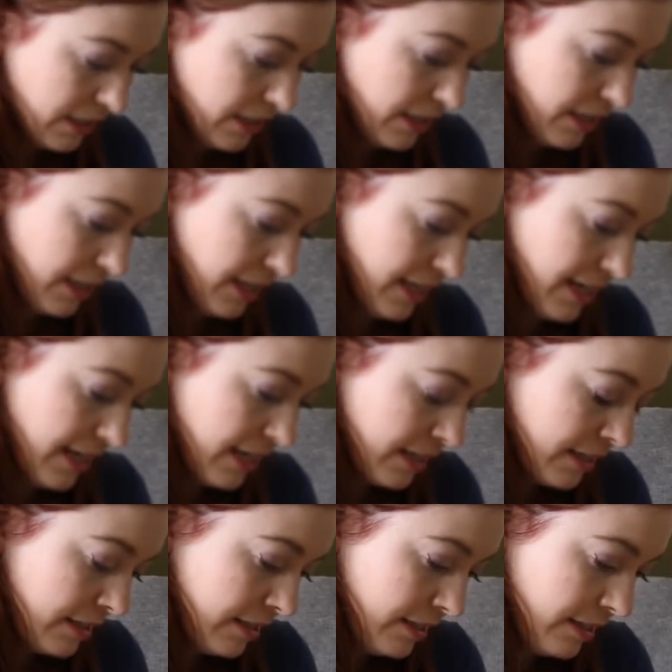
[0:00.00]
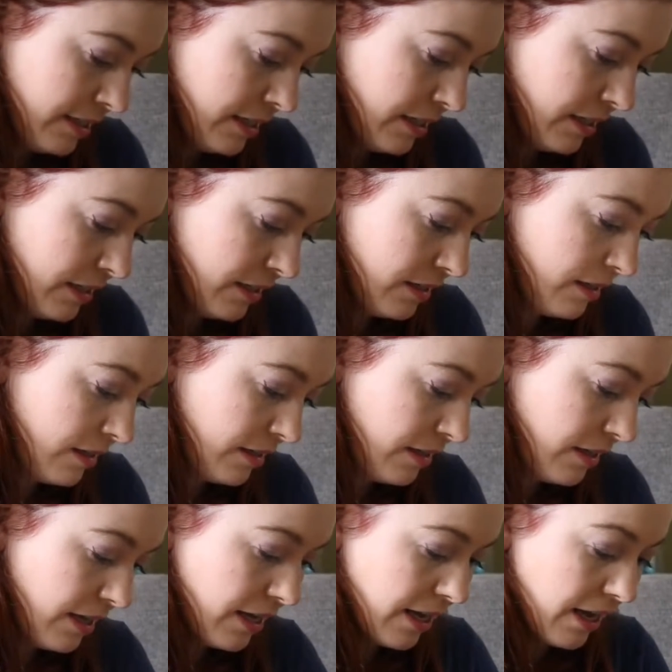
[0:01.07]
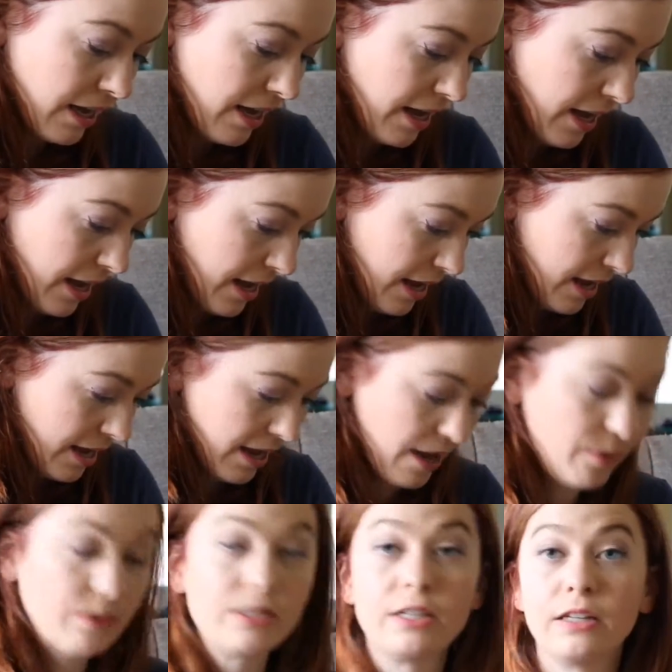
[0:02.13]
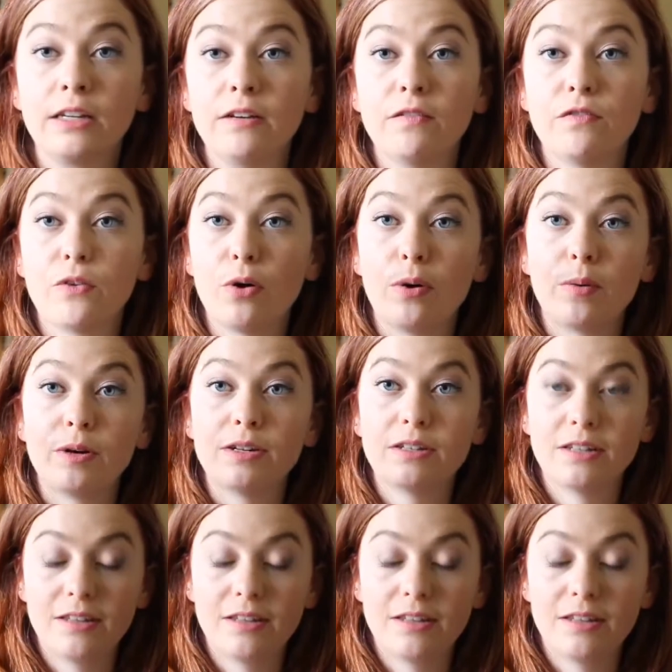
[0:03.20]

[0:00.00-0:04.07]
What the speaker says: Next, I was looking forward